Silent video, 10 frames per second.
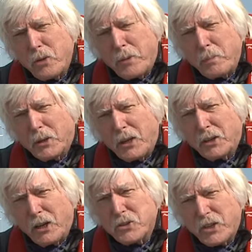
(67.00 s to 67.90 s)
of people get
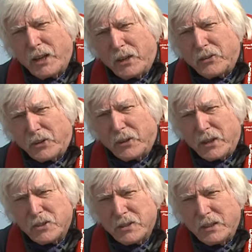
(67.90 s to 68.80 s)
to go sailing through
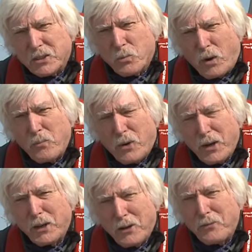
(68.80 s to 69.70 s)
this. It's one
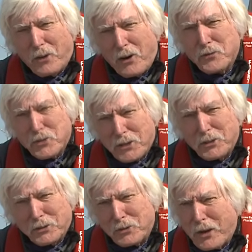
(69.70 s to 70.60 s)
way of
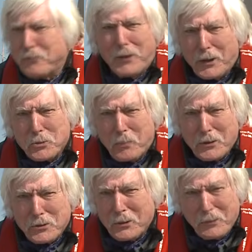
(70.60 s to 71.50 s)
offsetting the dreadful
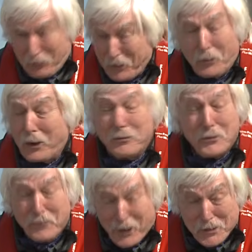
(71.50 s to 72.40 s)
expense that we all have
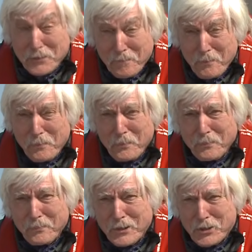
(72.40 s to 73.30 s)
to face.
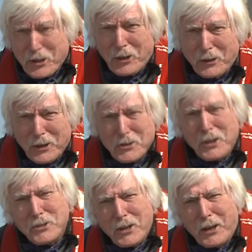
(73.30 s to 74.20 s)
Still, as
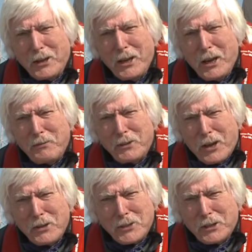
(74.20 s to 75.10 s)
they say, if you
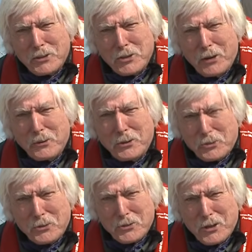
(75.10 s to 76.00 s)
can't take a joke, you
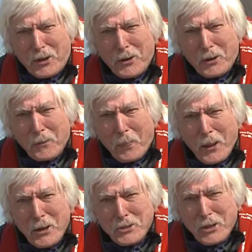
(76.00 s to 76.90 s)
shouldn't sign on.
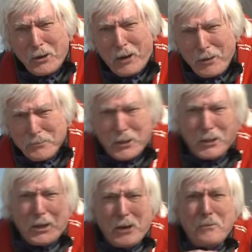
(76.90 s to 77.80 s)
So I'm going to
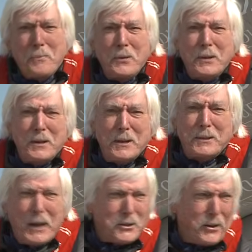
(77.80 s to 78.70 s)
go
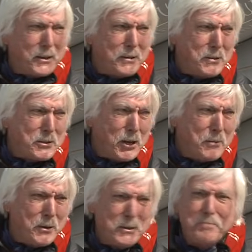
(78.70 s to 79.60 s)
get cracking with
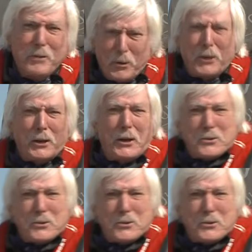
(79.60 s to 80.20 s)
Toby and we're going to go